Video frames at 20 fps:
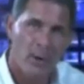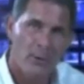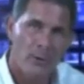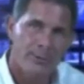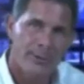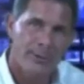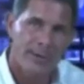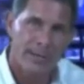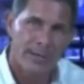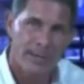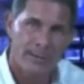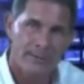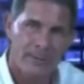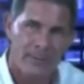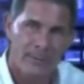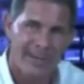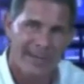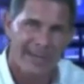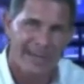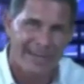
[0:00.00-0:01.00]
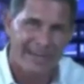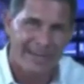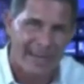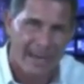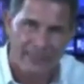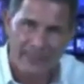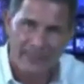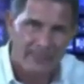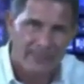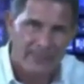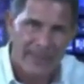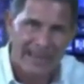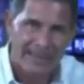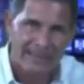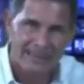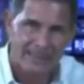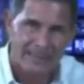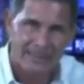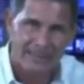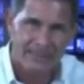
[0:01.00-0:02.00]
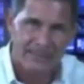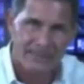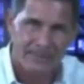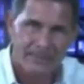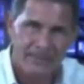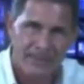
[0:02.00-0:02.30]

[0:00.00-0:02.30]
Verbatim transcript: and overdelivered in every facet.